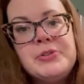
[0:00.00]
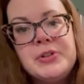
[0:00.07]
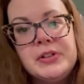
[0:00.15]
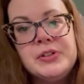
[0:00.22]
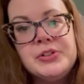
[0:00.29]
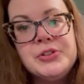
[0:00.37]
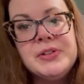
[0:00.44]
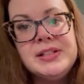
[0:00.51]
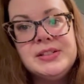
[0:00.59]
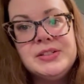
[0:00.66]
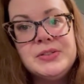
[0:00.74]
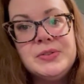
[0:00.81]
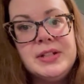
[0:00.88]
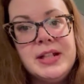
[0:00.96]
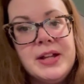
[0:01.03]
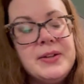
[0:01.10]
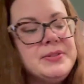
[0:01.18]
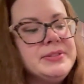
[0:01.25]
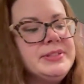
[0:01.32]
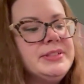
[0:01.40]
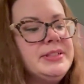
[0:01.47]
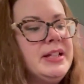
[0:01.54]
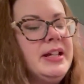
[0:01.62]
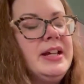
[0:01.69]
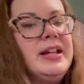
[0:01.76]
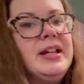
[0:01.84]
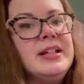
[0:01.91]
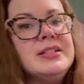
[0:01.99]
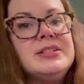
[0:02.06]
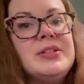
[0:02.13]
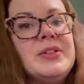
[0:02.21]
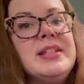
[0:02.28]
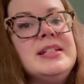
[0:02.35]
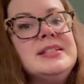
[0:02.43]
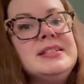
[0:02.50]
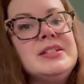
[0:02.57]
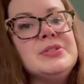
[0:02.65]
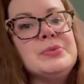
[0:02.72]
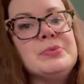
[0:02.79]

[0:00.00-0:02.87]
Trick or Treat Studios. So this is